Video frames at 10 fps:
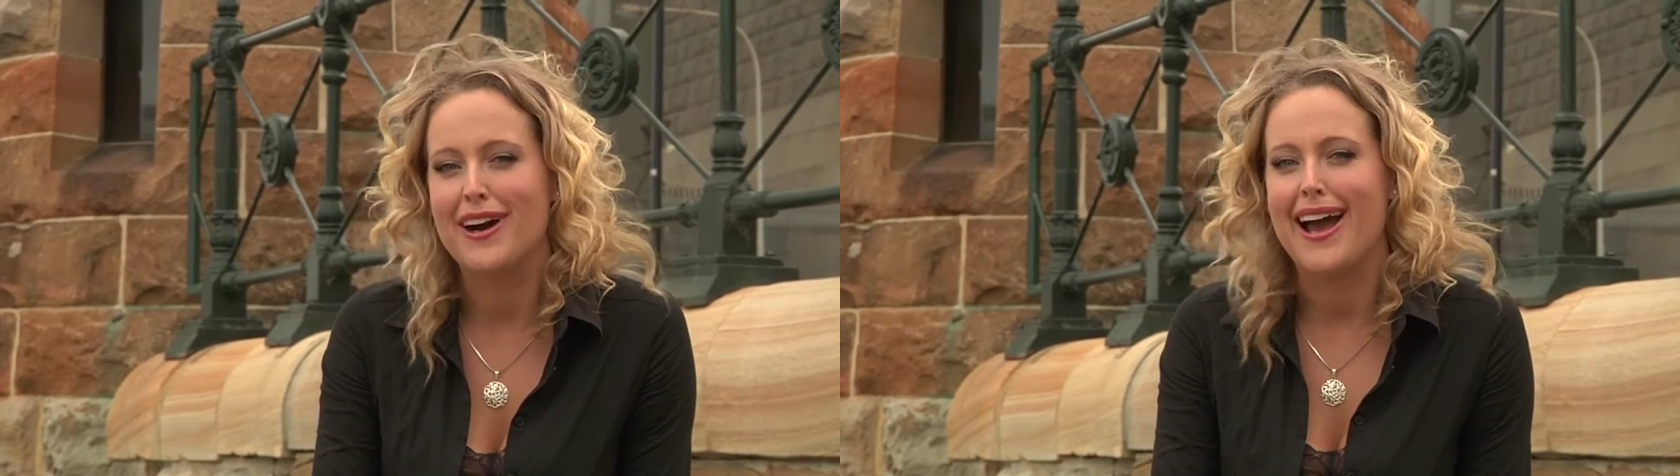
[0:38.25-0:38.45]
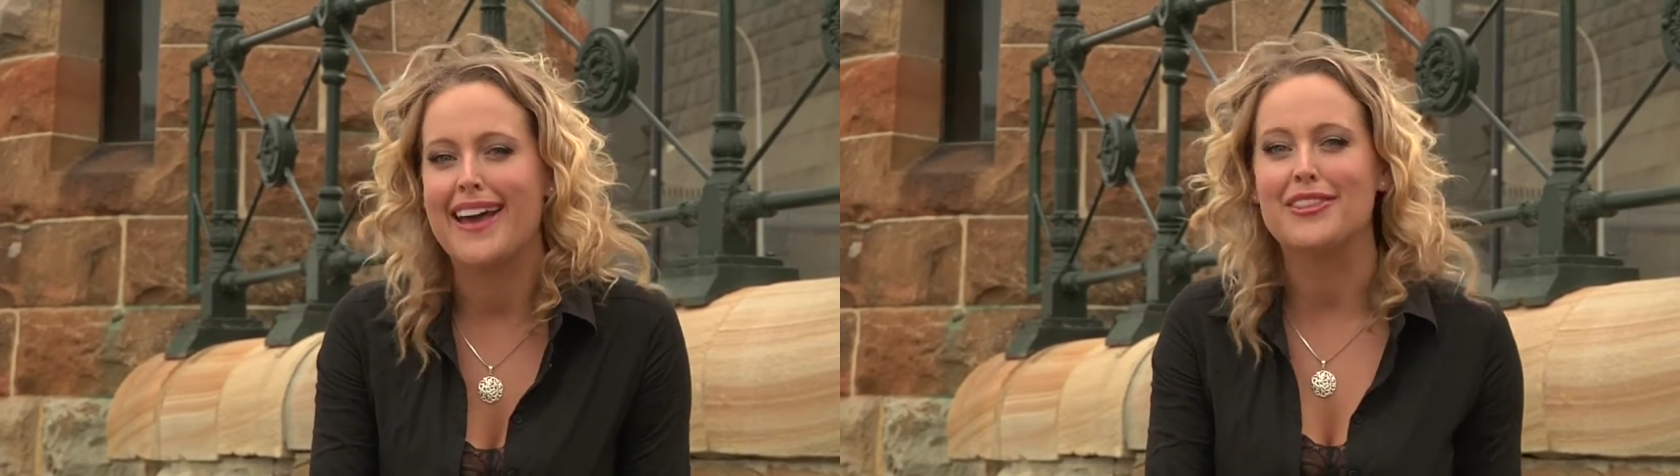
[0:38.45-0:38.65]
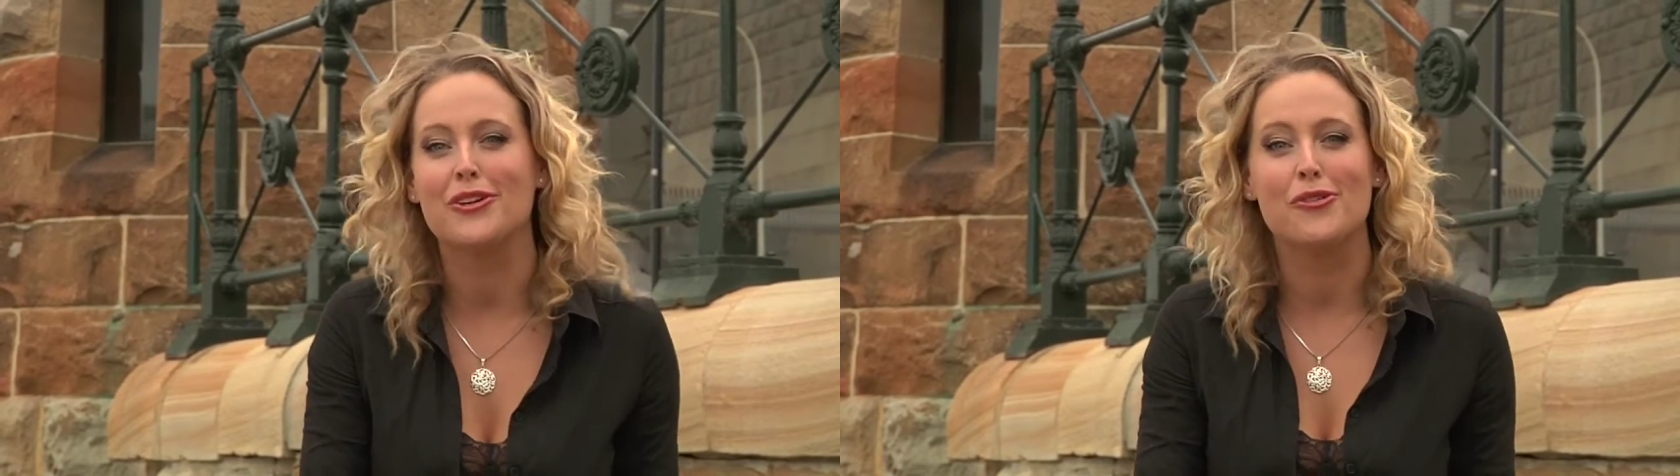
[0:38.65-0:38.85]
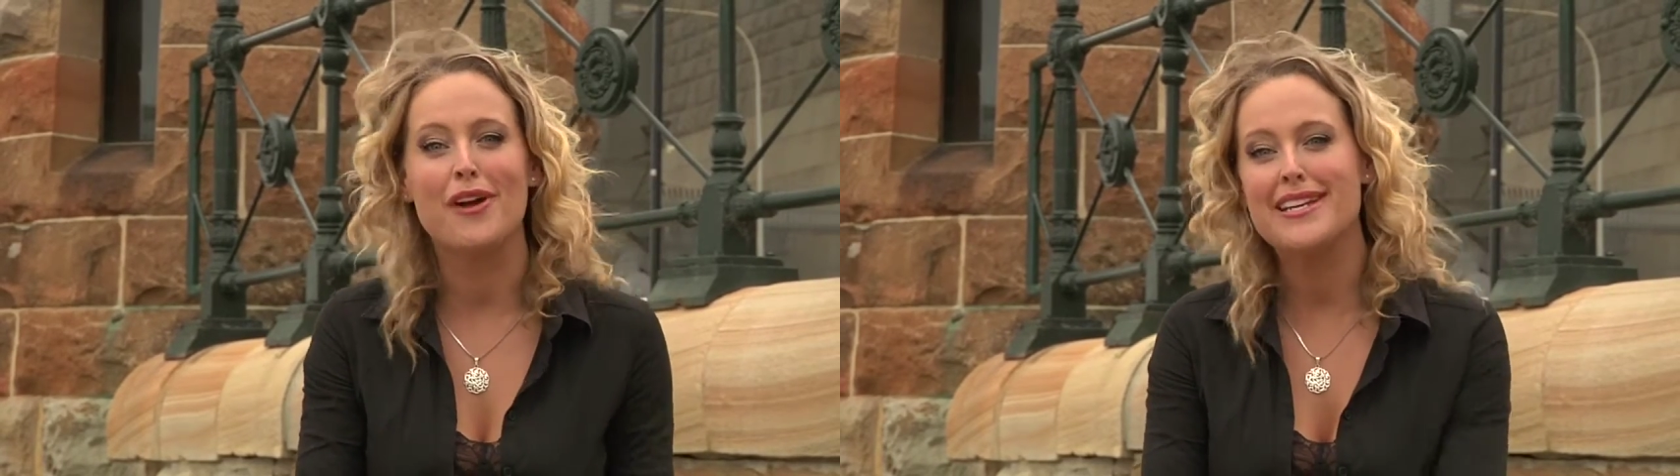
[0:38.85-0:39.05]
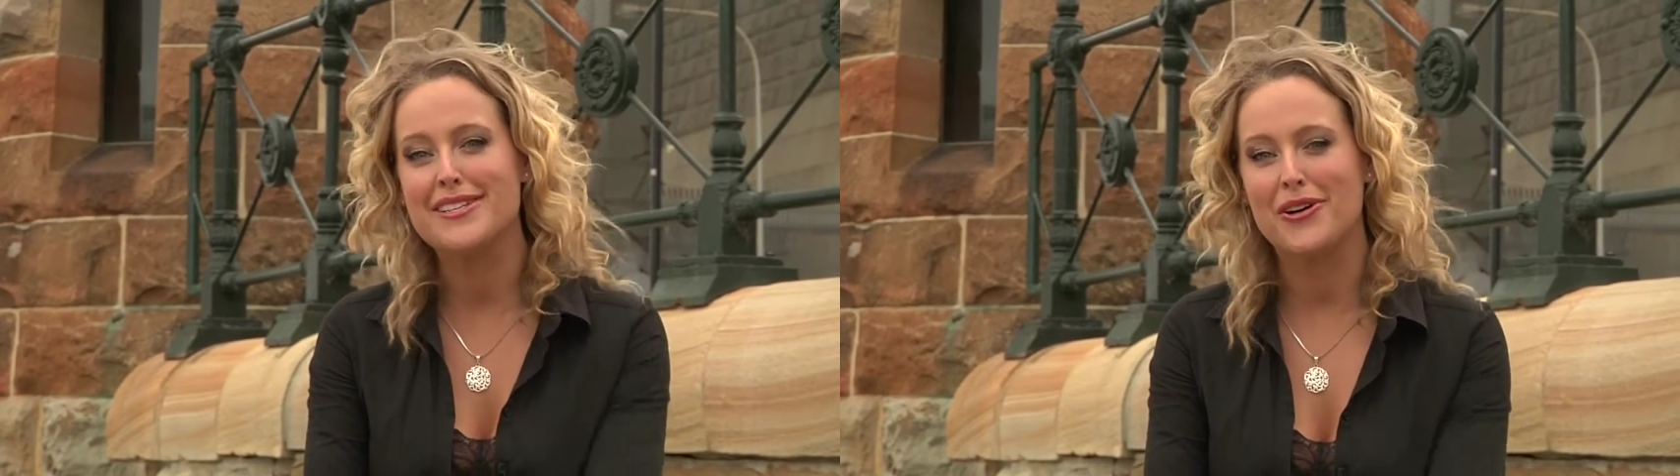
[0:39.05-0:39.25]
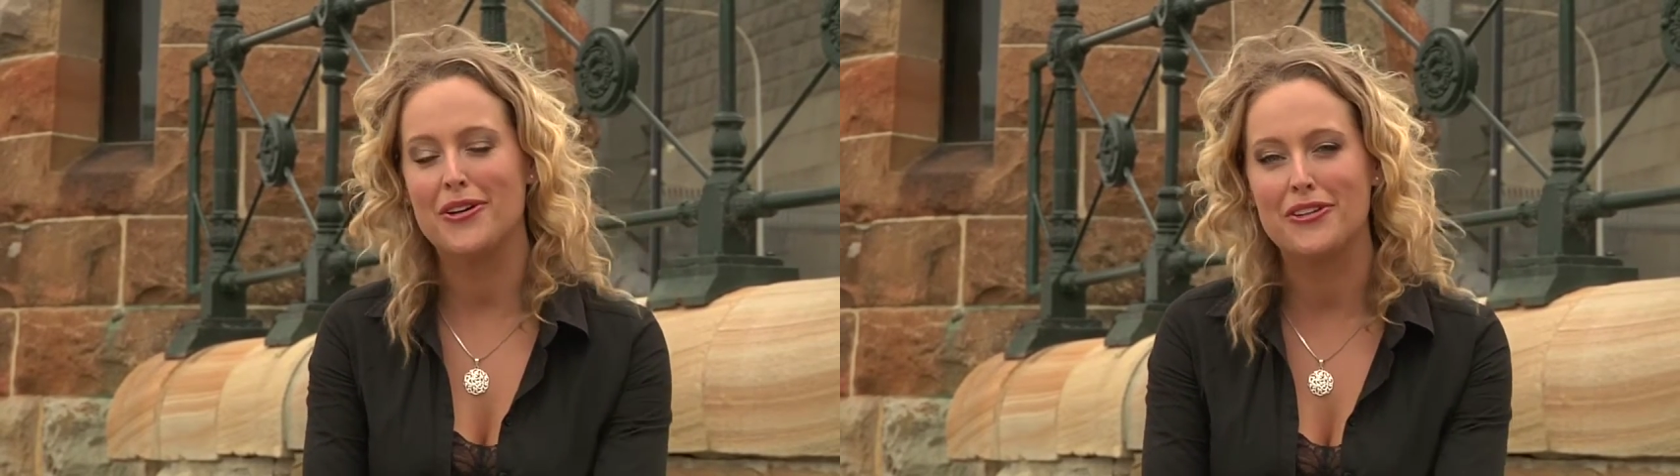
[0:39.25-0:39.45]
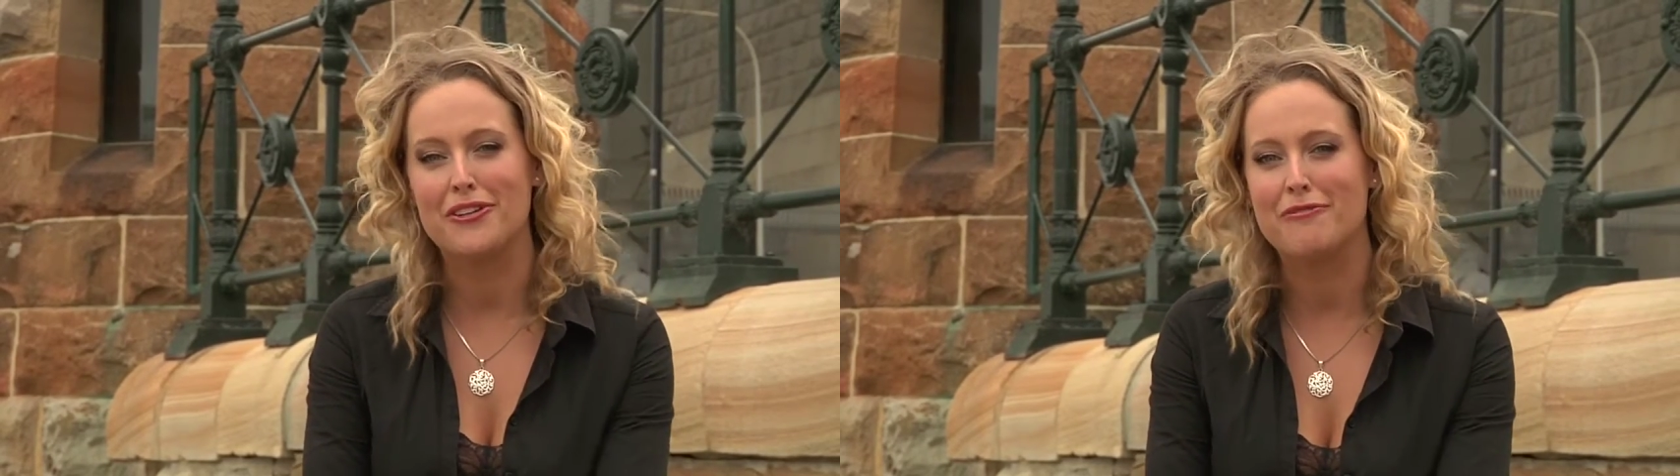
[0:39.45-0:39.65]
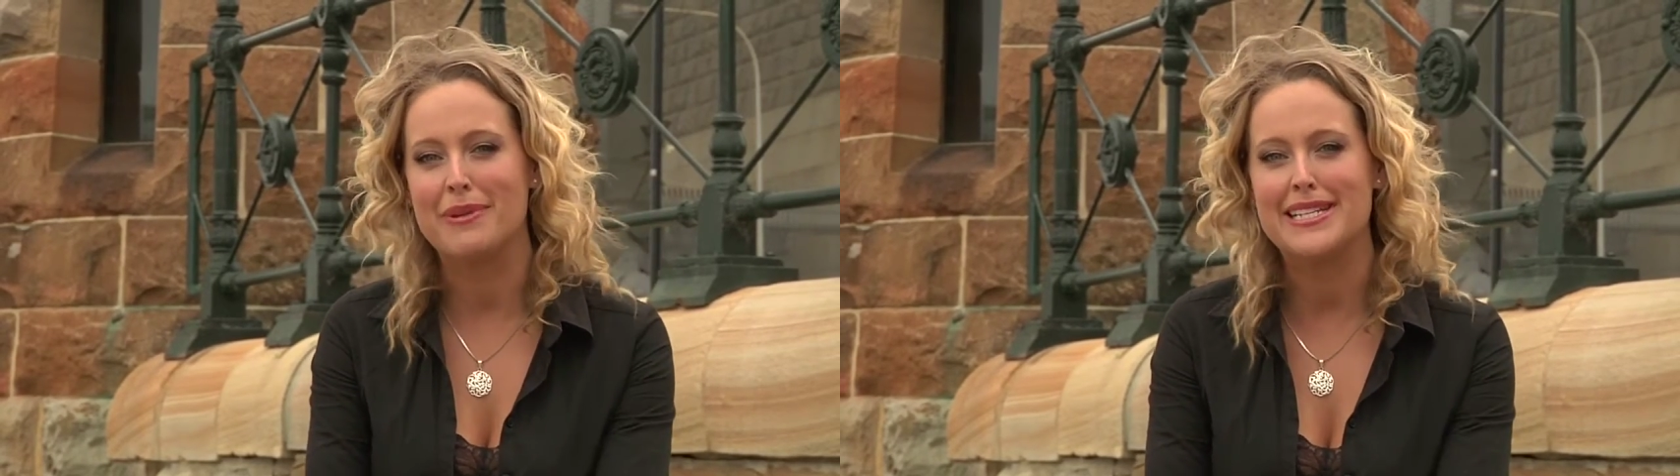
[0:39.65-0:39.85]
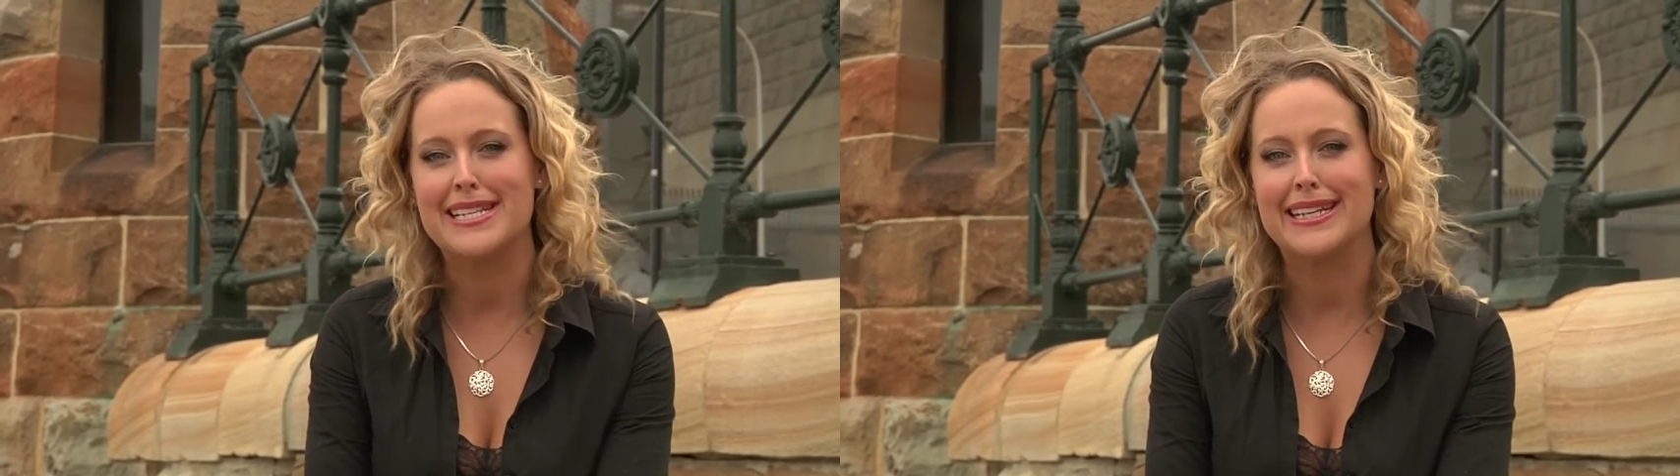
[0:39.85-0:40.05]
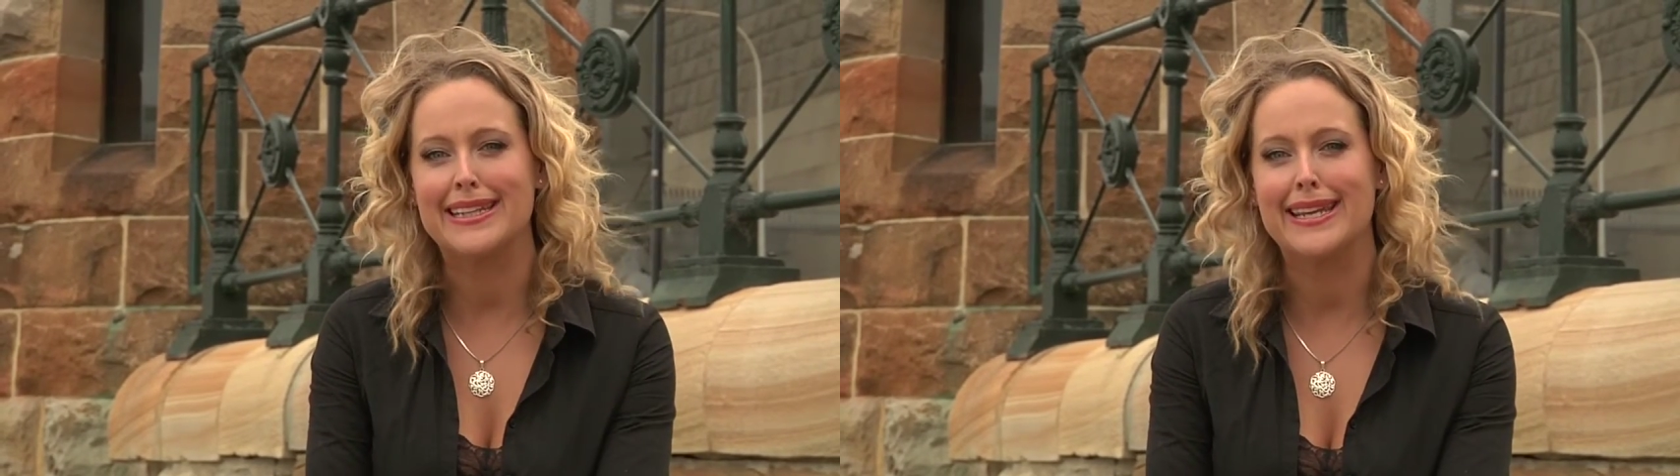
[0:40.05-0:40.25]
I had the great honour of
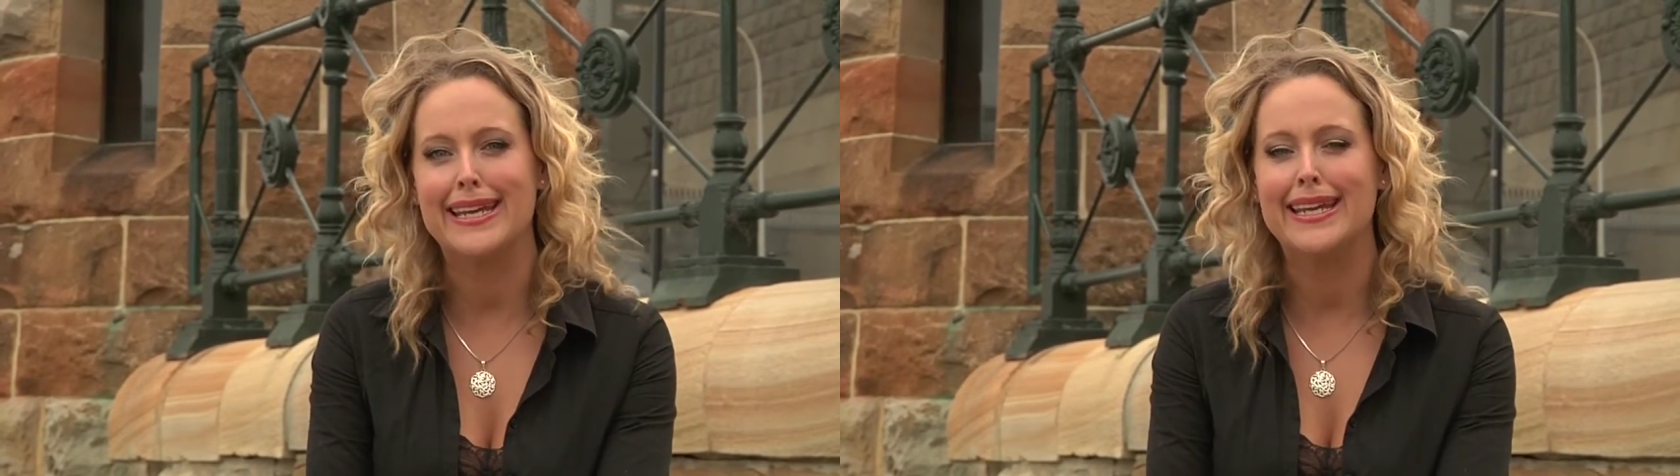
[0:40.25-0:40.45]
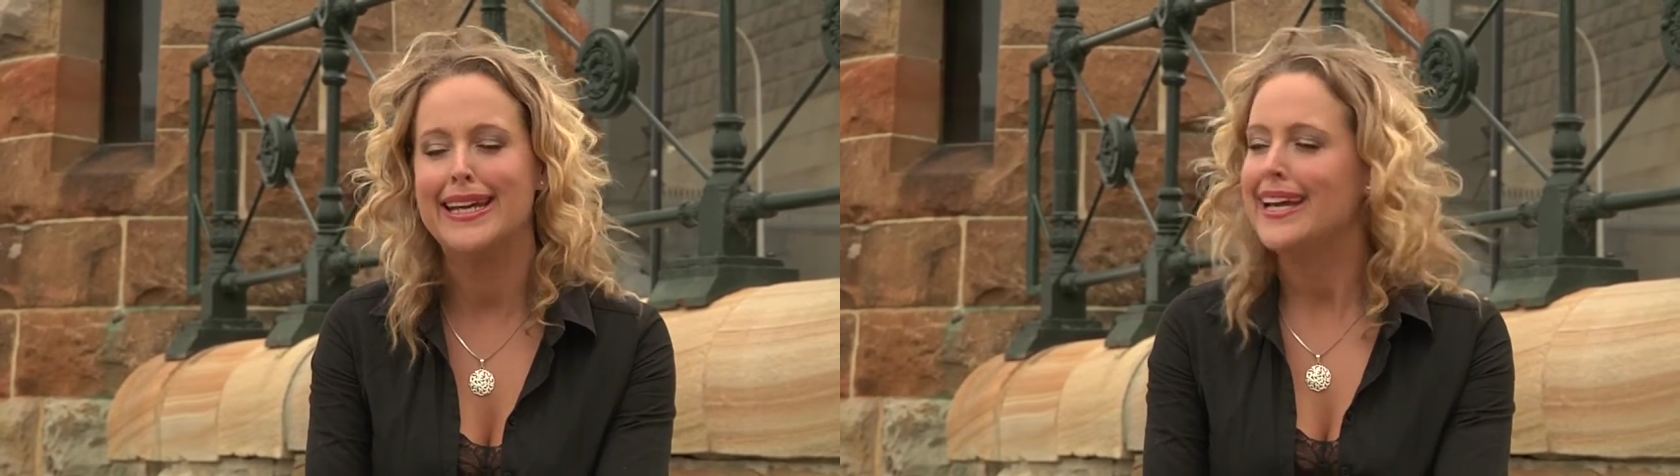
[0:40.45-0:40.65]
meeting the